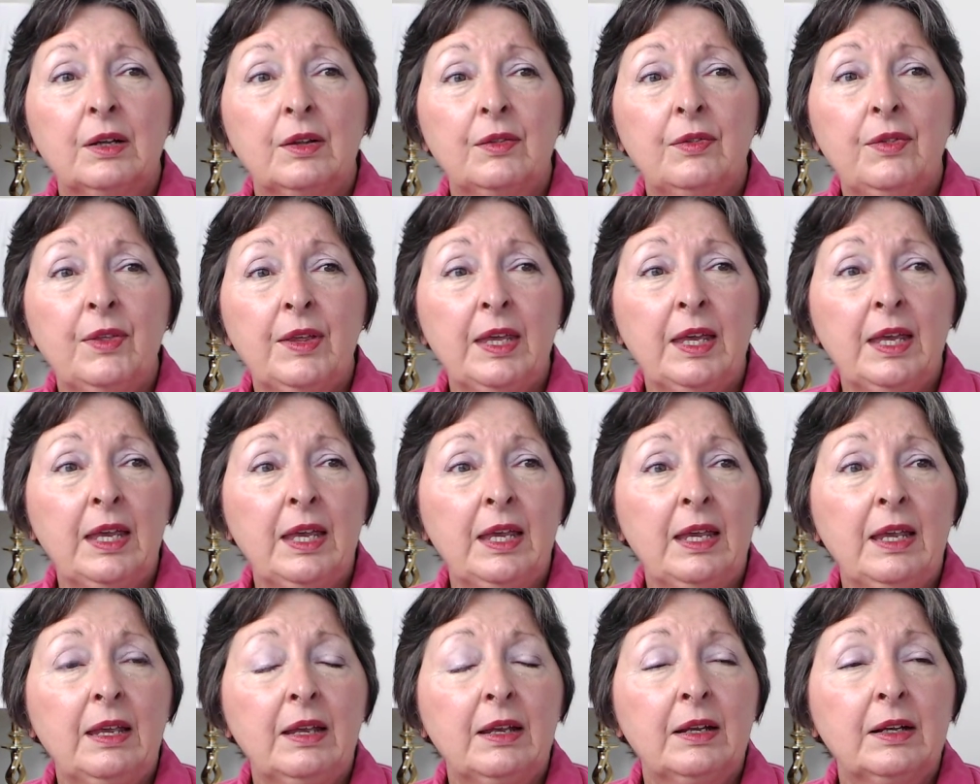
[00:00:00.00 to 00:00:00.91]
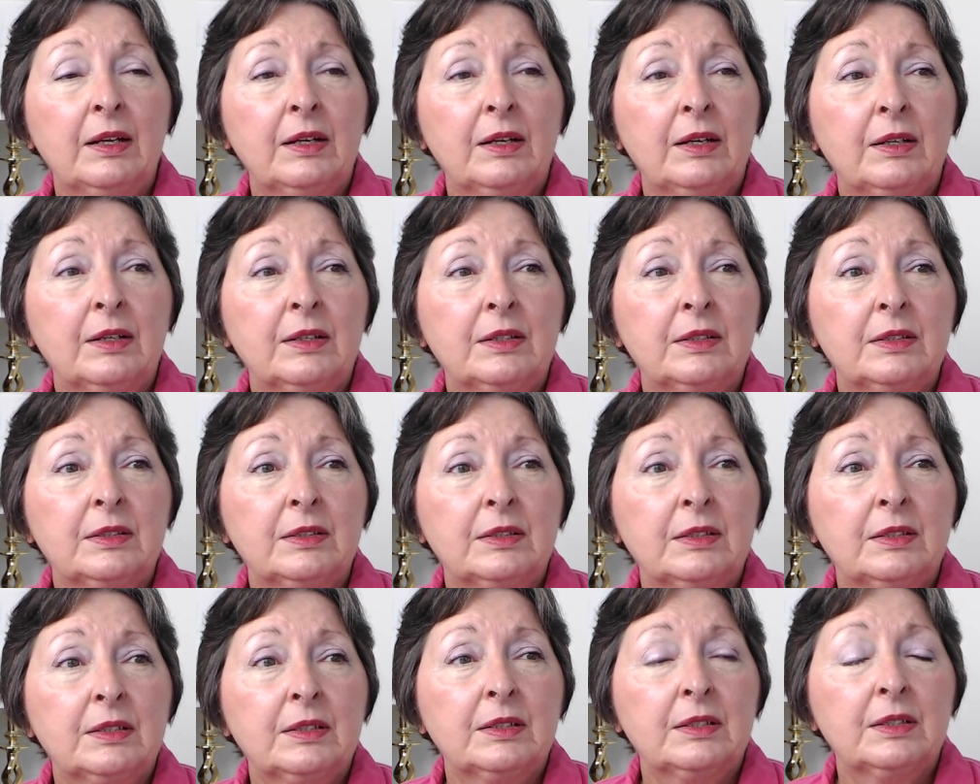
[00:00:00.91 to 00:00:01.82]
The
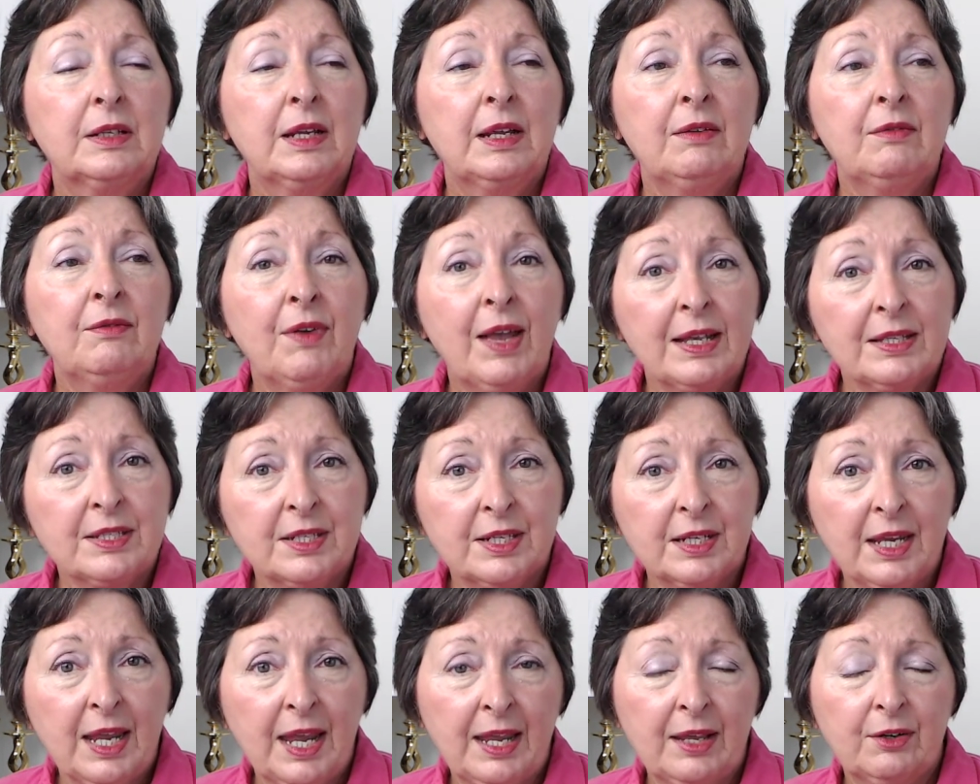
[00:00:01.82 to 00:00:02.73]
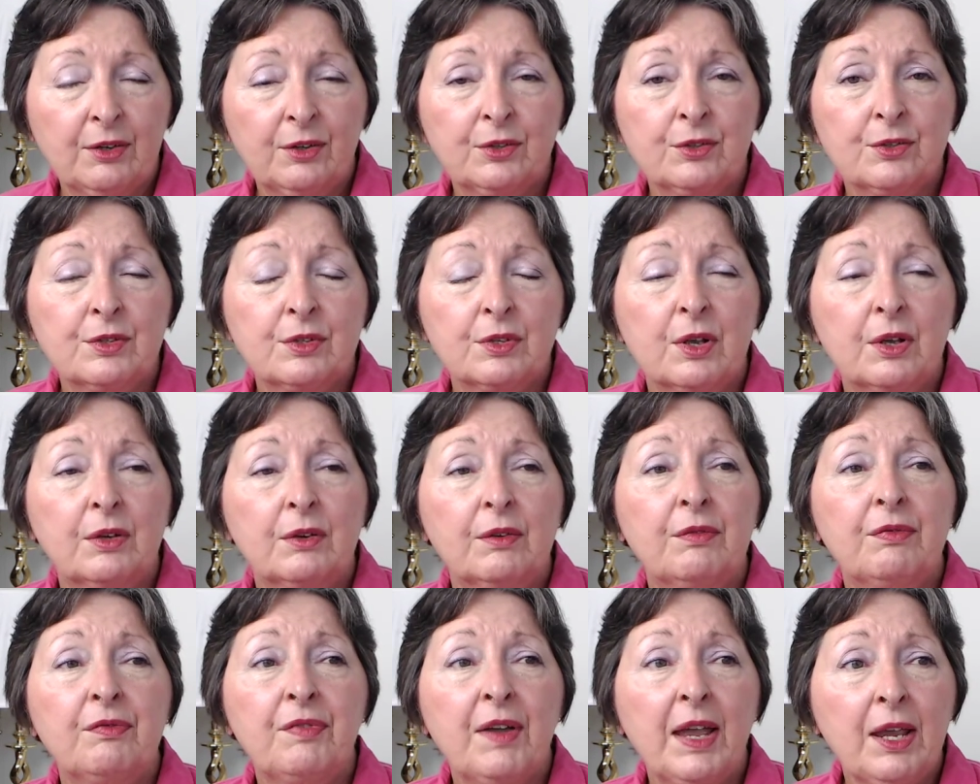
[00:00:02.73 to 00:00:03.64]
investigators
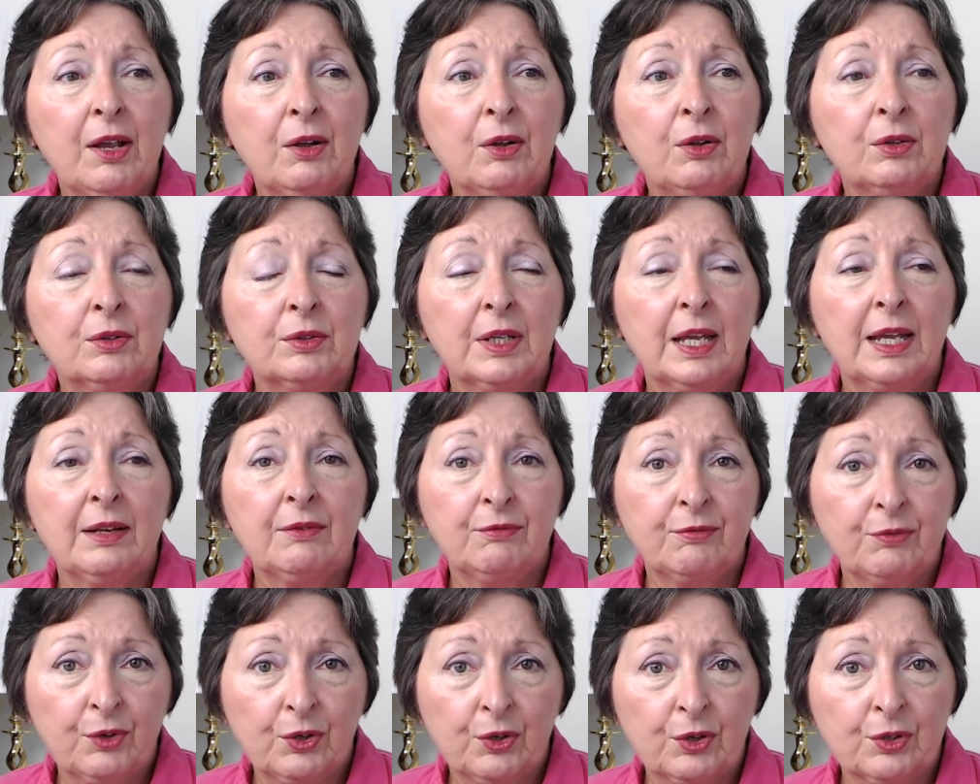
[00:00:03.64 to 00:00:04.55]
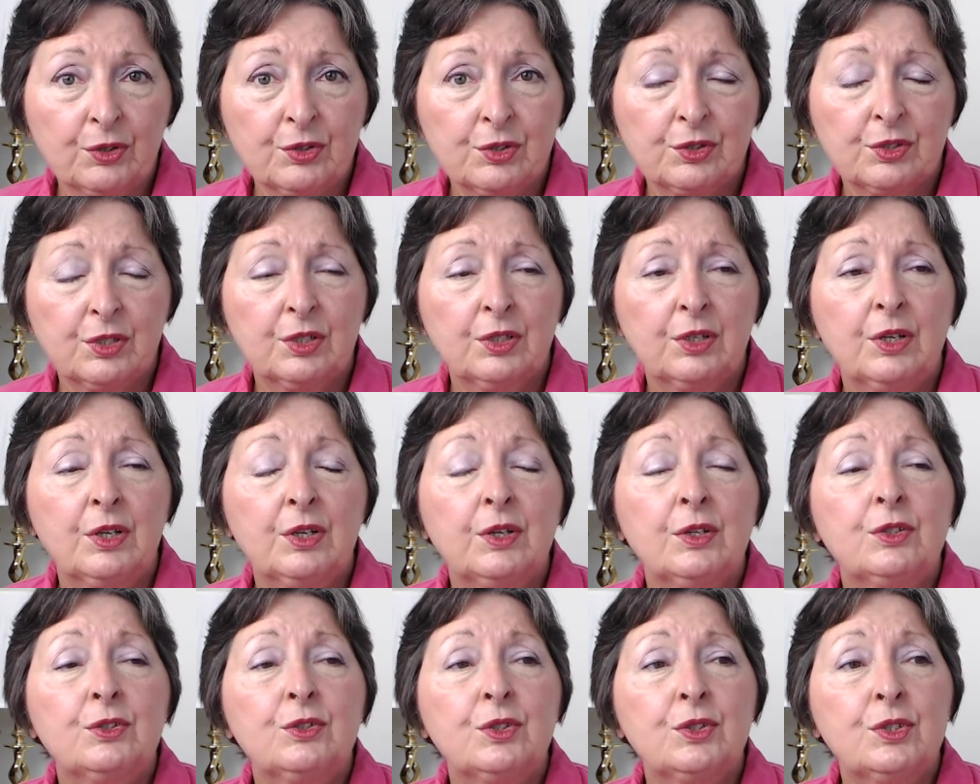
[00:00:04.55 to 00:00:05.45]
failed at first
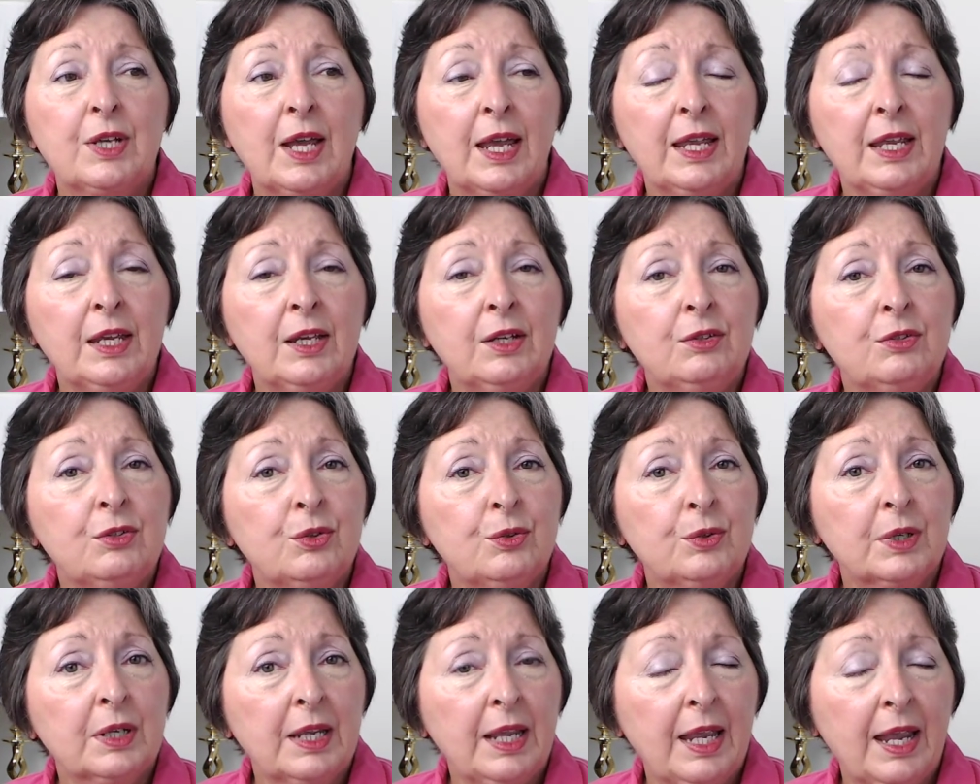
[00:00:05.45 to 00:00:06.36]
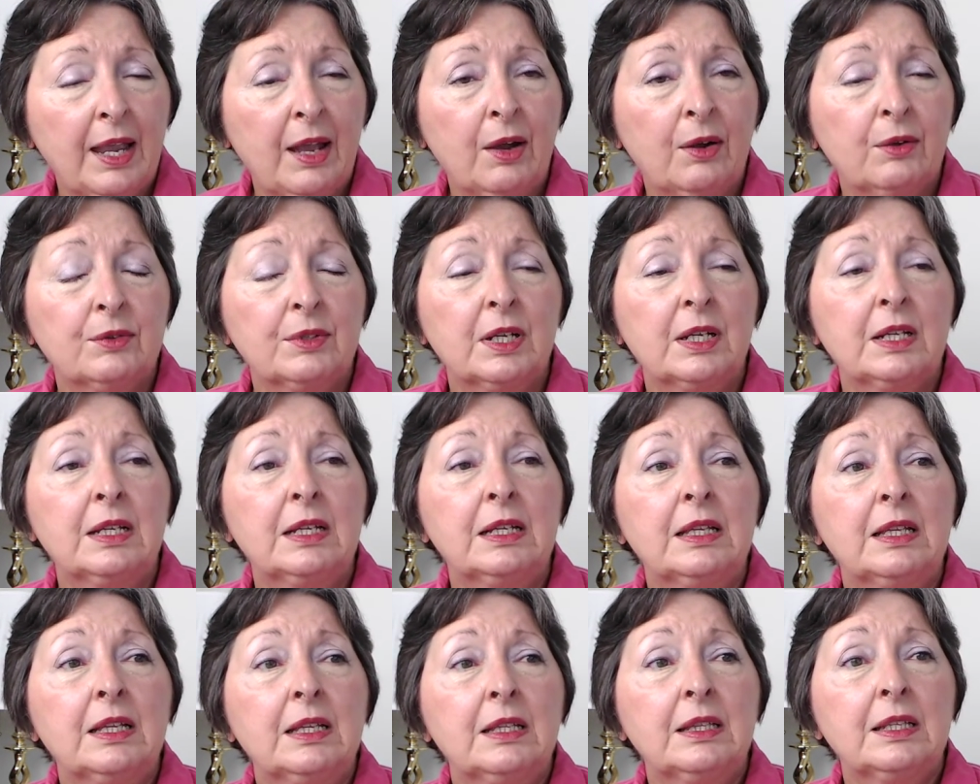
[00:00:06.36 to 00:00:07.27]
to take into account
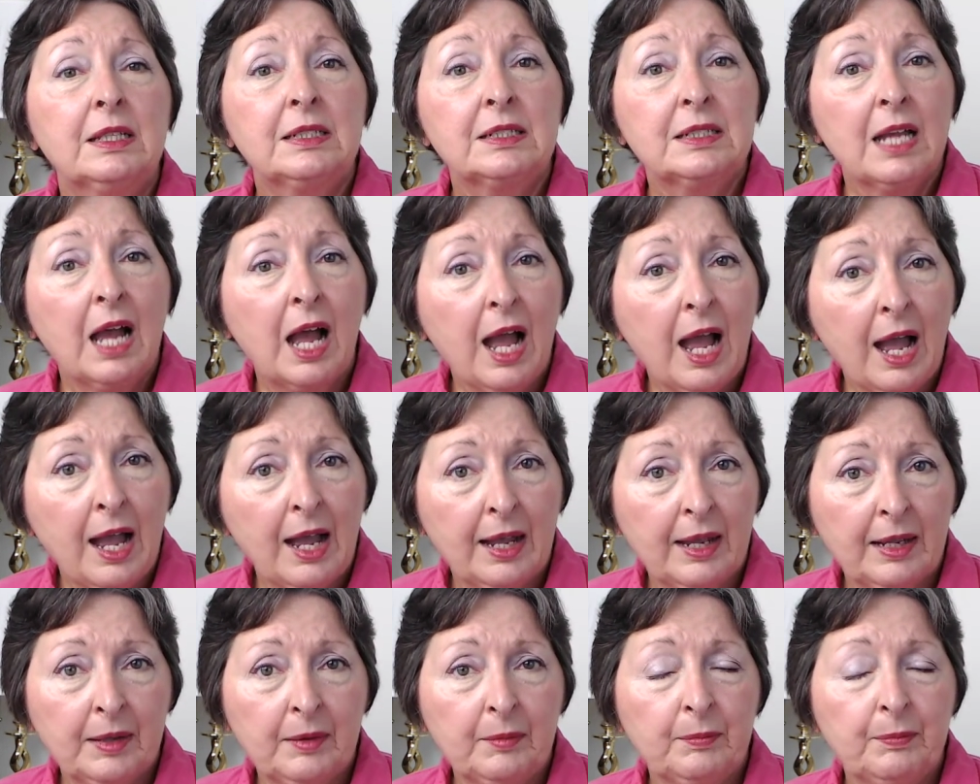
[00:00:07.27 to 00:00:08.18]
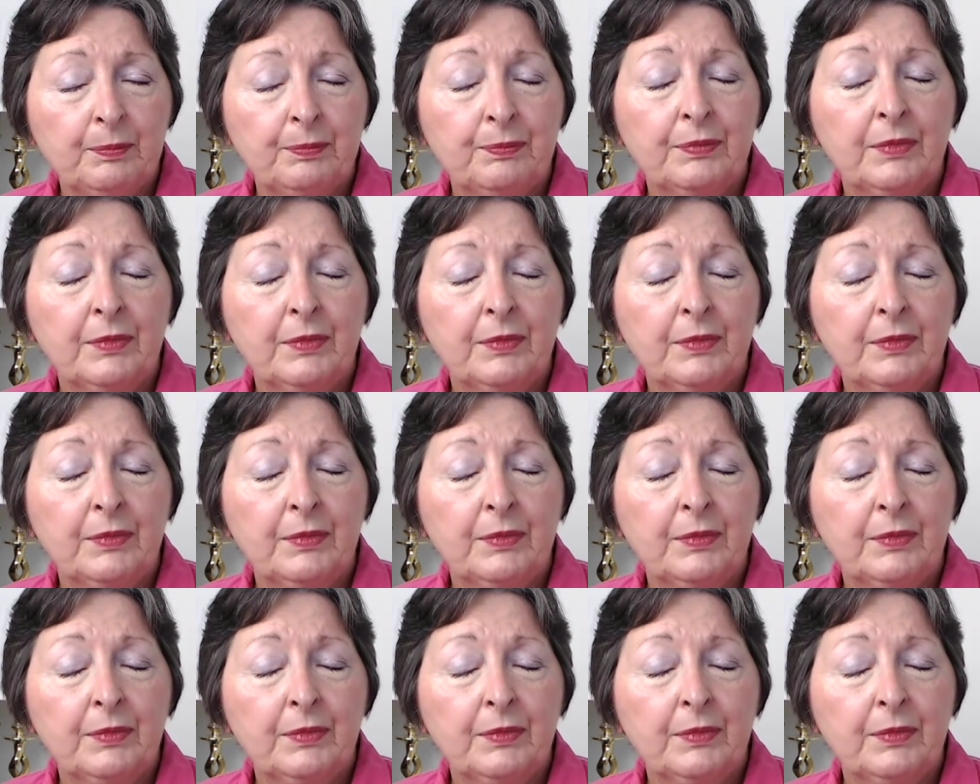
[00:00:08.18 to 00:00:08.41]
the time